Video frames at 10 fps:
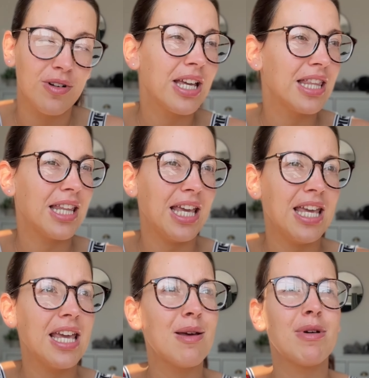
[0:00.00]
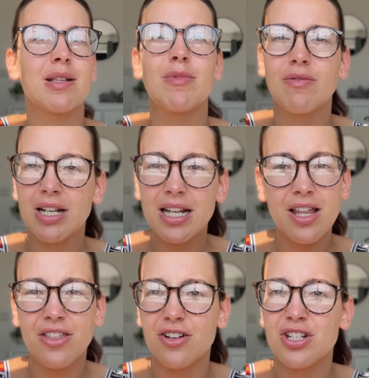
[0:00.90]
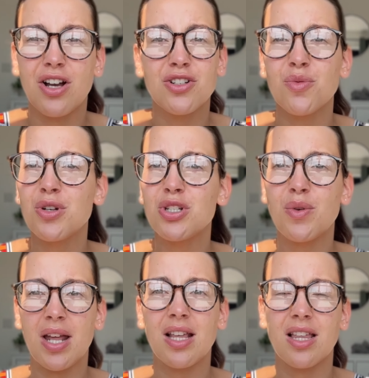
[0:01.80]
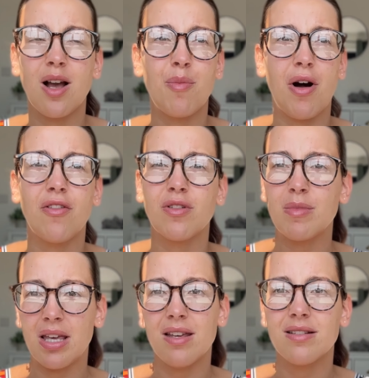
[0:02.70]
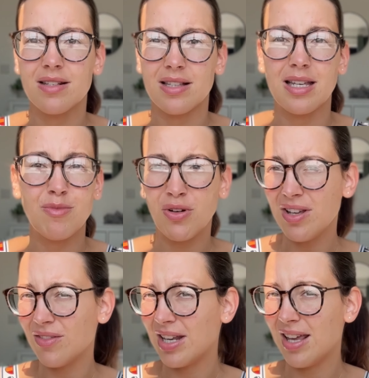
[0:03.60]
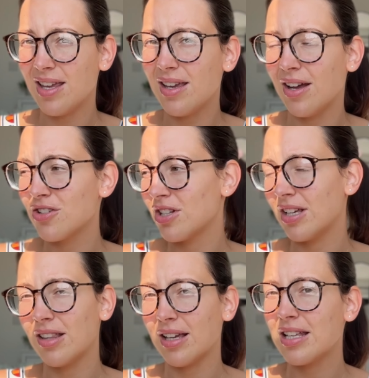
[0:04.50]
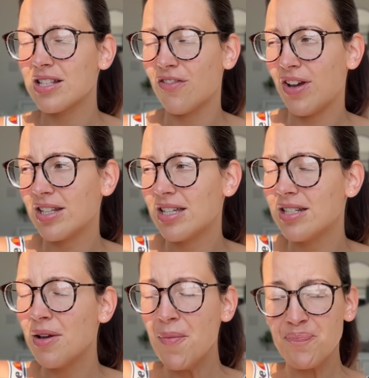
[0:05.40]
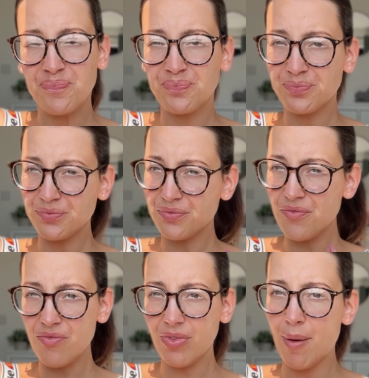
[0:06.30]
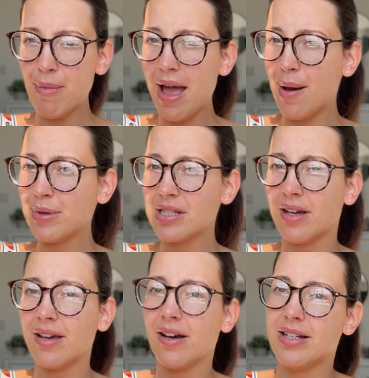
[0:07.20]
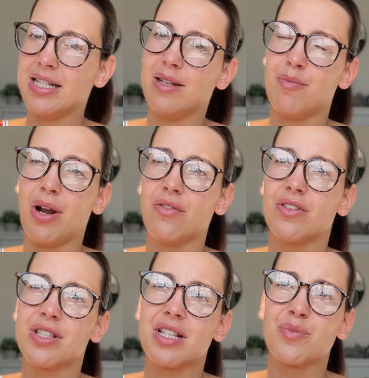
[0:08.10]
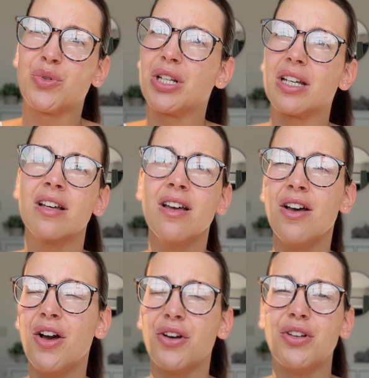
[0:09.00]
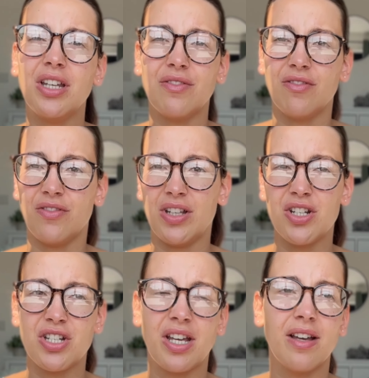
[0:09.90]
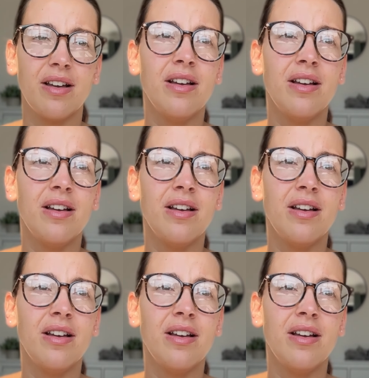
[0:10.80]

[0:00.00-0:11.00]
in the heat. It makes me really lethargic. I don't want to do anything apart from eat and sleep. Not even eat, actually. Like, it's affected my appetite. I did a breakfast this morning, couldn't even finish it